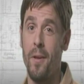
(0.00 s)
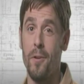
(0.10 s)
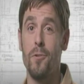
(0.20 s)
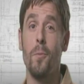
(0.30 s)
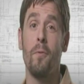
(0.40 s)

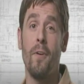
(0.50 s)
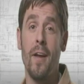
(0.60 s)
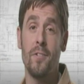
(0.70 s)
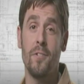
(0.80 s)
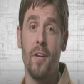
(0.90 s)
Your
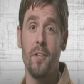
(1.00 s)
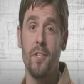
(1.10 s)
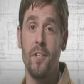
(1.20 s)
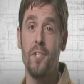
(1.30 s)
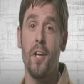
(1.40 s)
supervisor tells
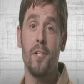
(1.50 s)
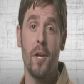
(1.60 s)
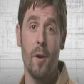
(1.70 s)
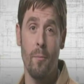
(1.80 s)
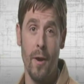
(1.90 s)
you to change
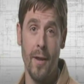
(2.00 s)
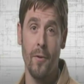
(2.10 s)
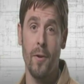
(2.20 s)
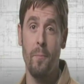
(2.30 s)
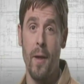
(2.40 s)
out a breaker
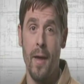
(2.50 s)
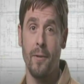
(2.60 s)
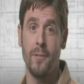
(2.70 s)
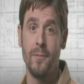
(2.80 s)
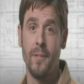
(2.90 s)
and a
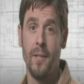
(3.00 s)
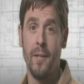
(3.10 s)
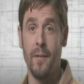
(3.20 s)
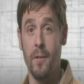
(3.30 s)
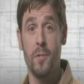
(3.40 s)
panel,
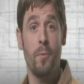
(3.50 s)
and there's a